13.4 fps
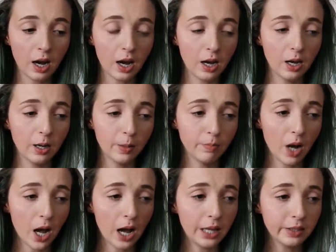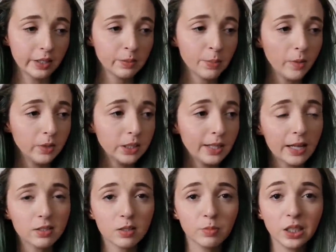Um, this probably
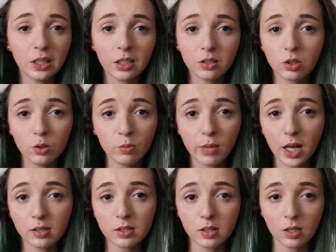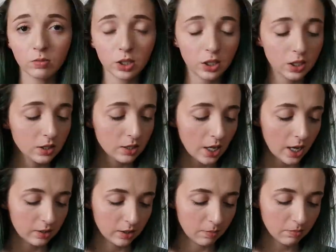lasts me like two months. It really does
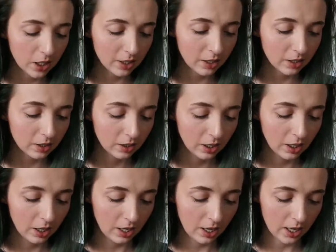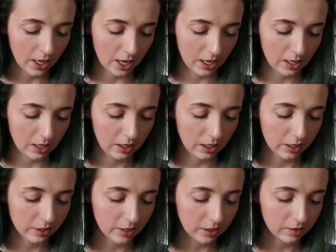last a minute and
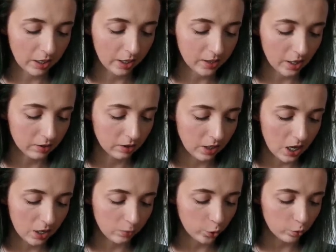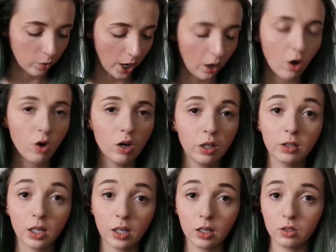it says not test on animals right
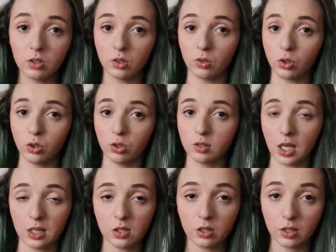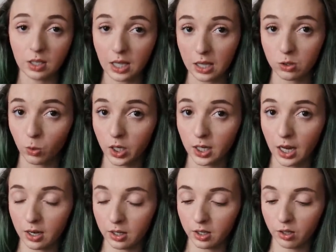on there so you takes all the guesswork
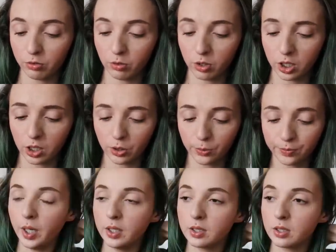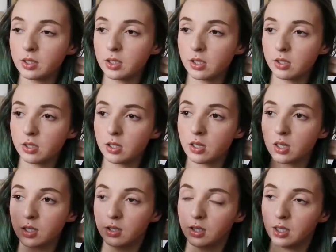out of there for you but
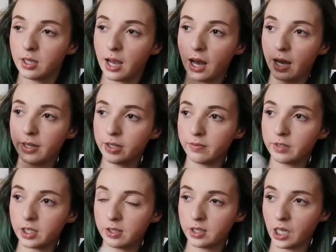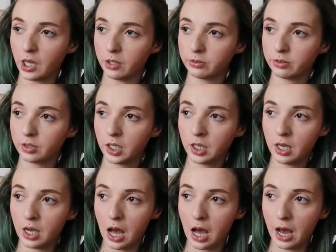seriously i love this stuff
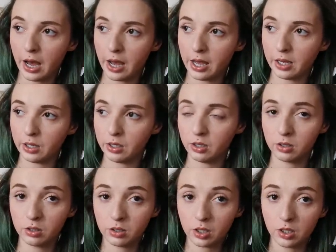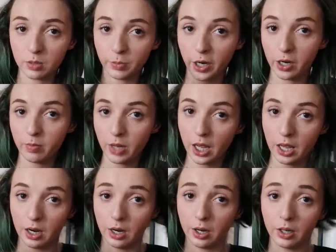i can spray it on my
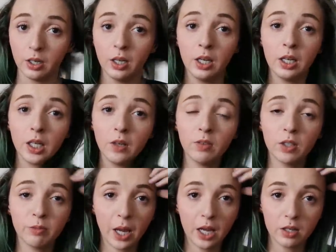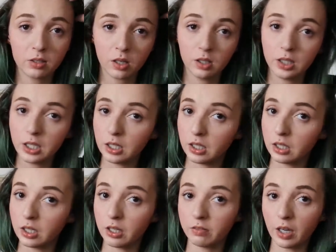hair even if my hair is
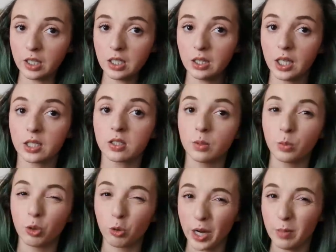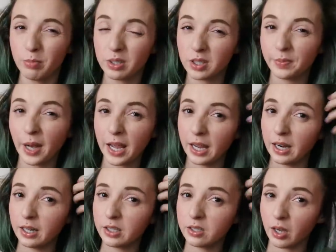clean if i need like some grip to my
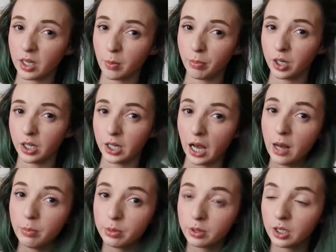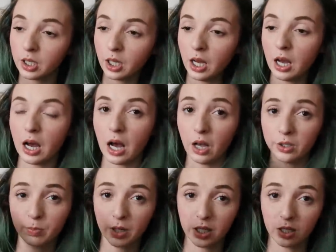hair so i can put it up
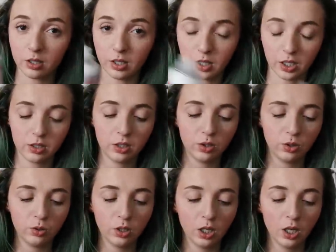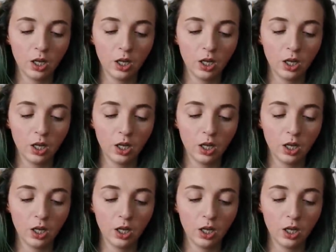i'll spray this on there too